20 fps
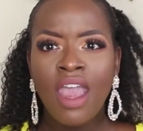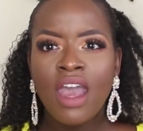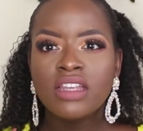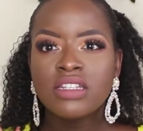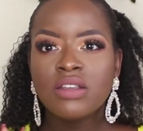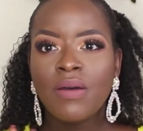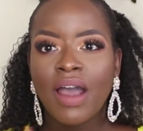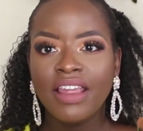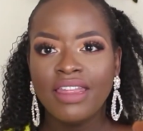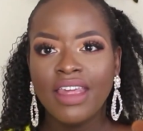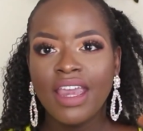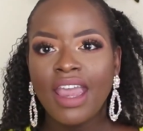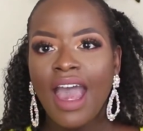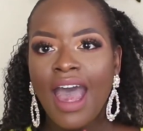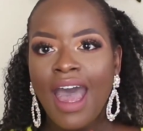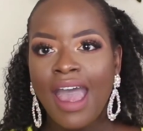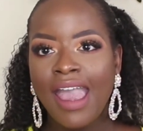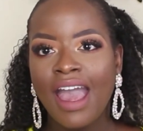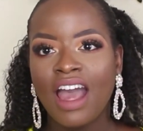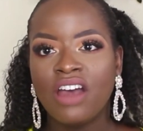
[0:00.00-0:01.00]
So I think
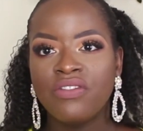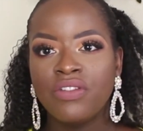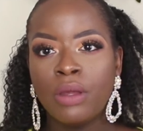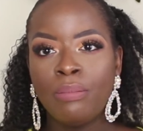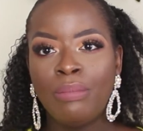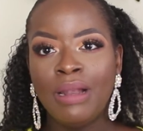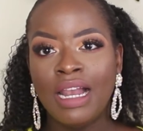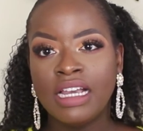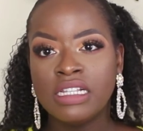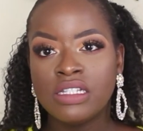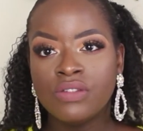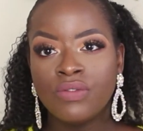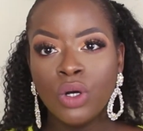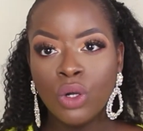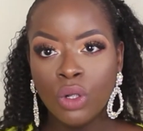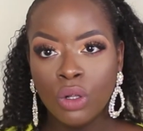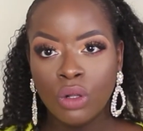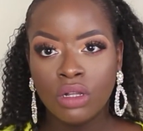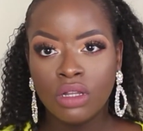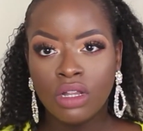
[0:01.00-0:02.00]
I have a place for
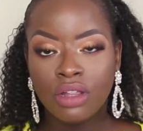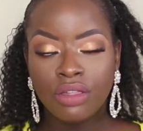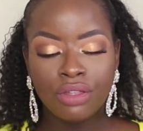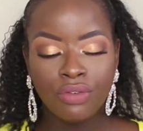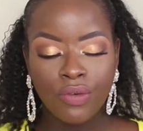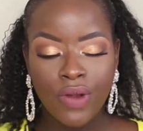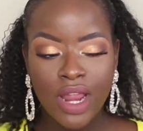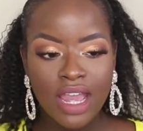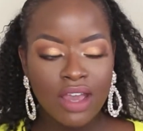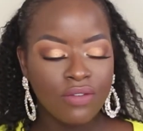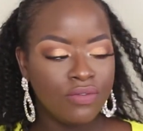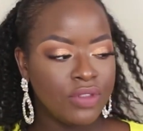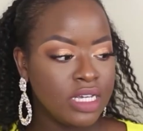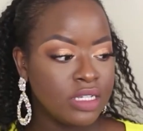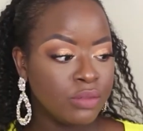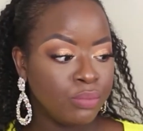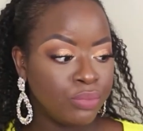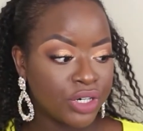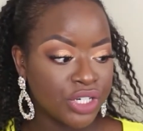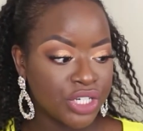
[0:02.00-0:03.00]
all three of
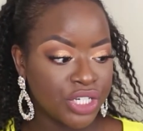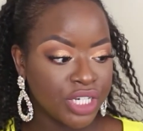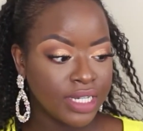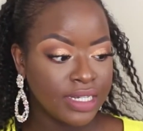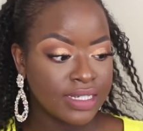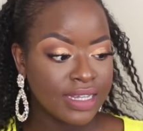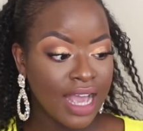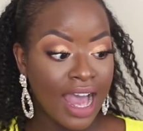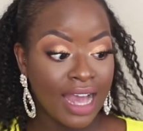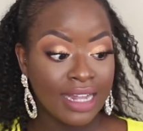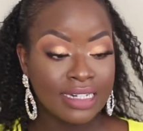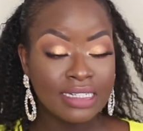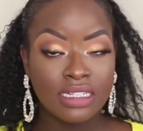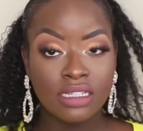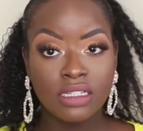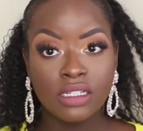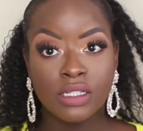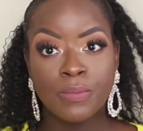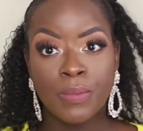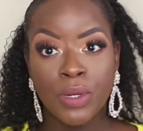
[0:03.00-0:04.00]
these brushes and
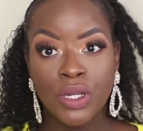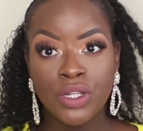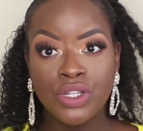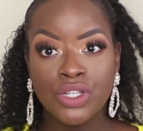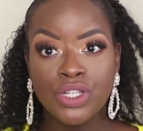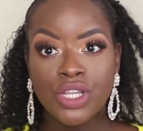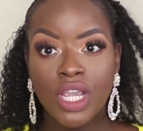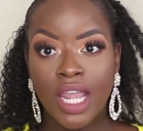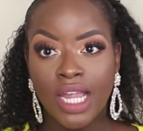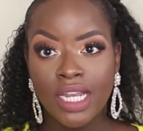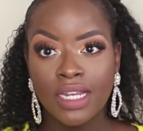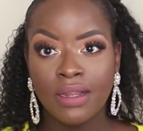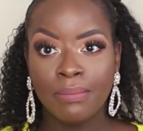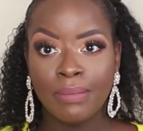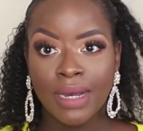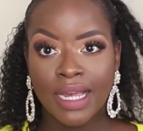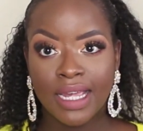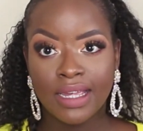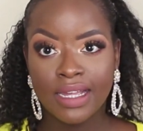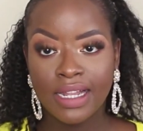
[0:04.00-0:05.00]
the sponge in
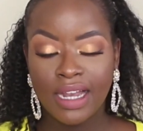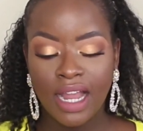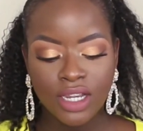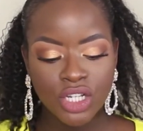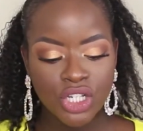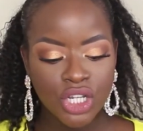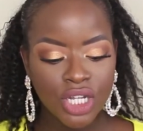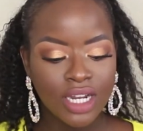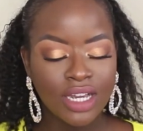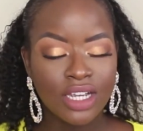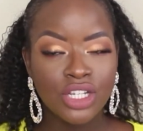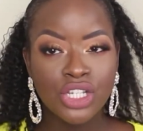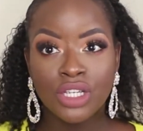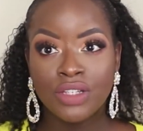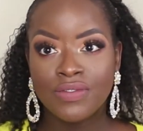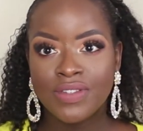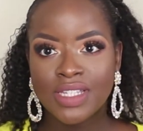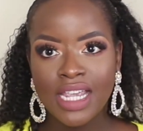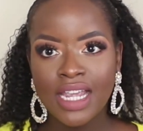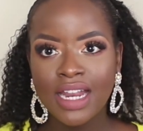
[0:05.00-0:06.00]
my collection. As
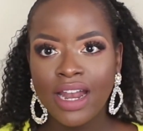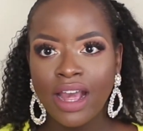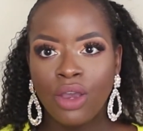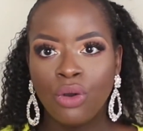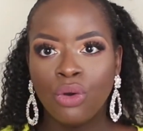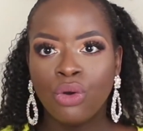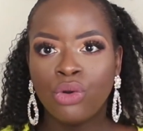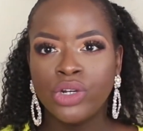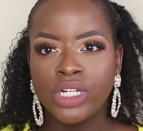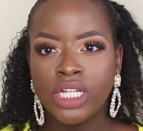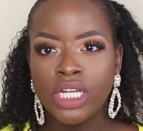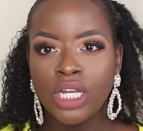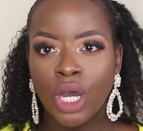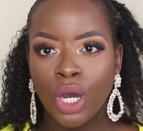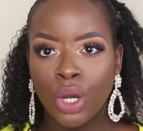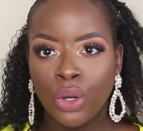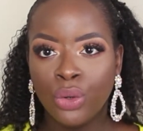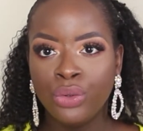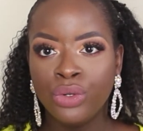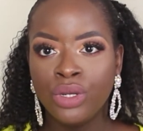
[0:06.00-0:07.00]
you've seen, I already
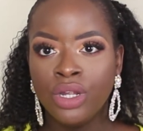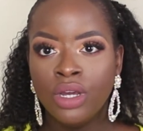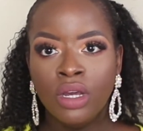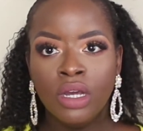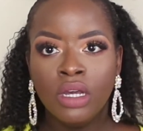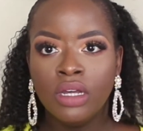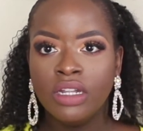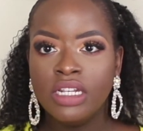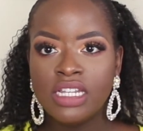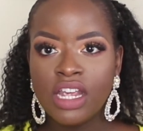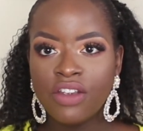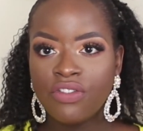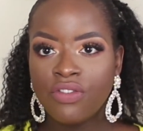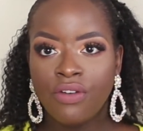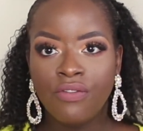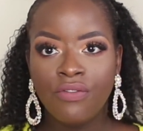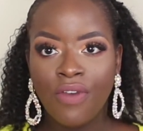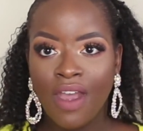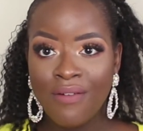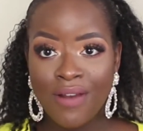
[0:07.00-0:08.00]
own
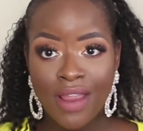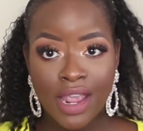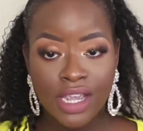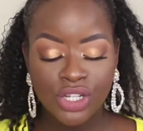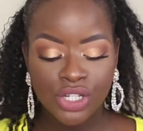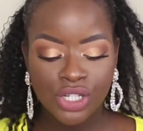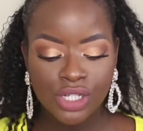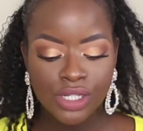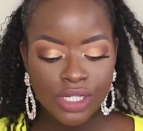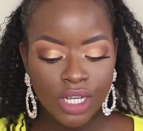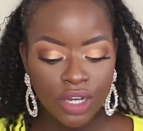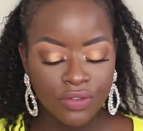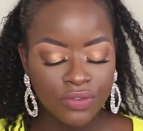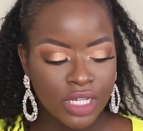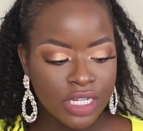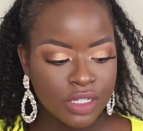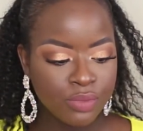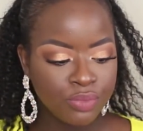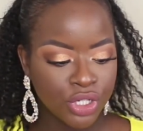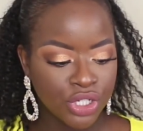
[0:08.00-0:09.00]
different variations of
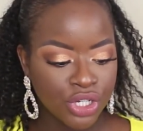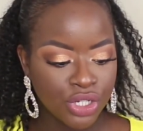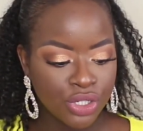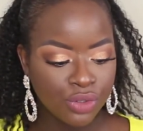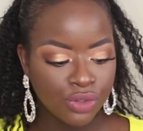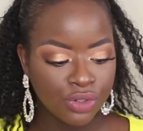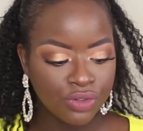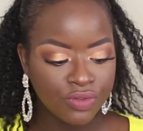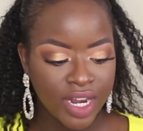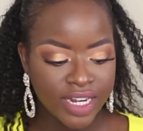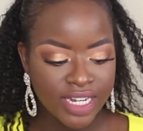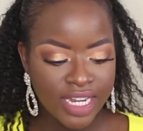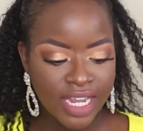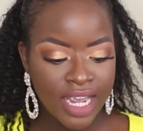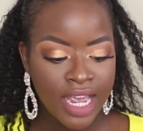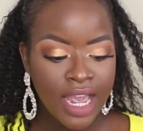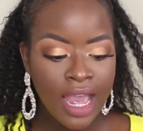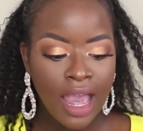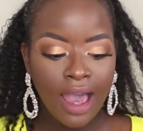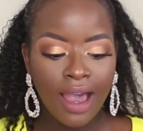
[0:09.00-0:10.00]
these brushes
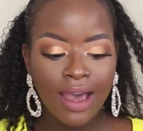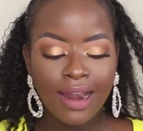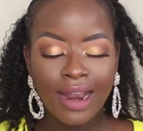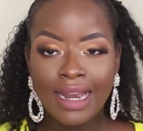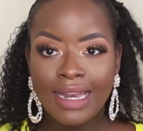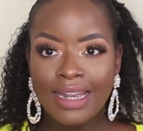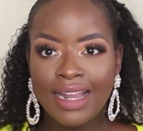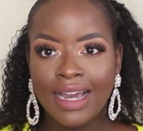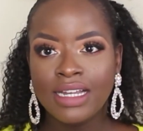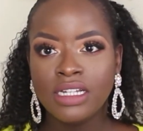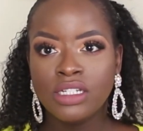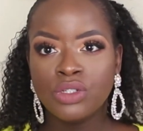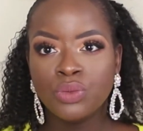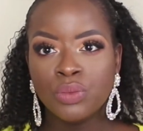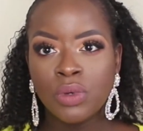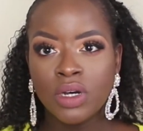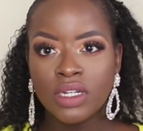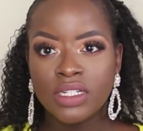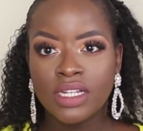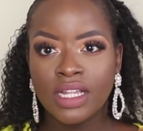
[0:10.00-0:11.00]
already, and I liked
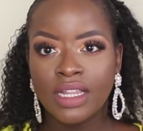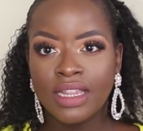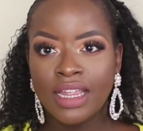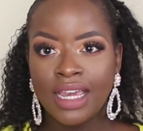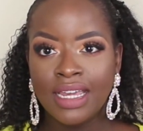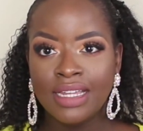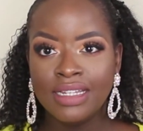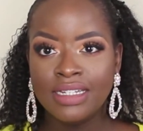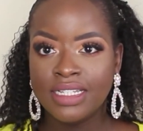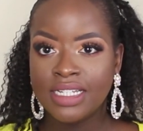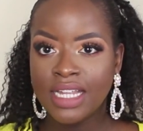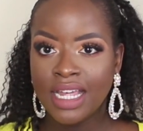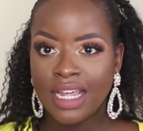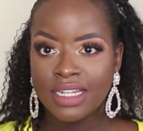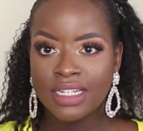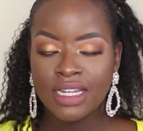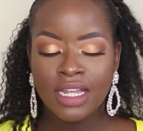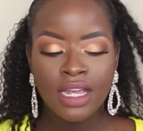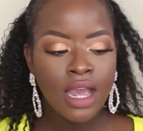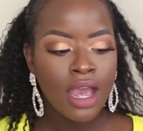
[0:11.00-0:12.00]
what they
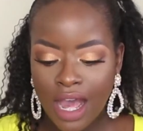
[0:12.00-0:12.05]
did.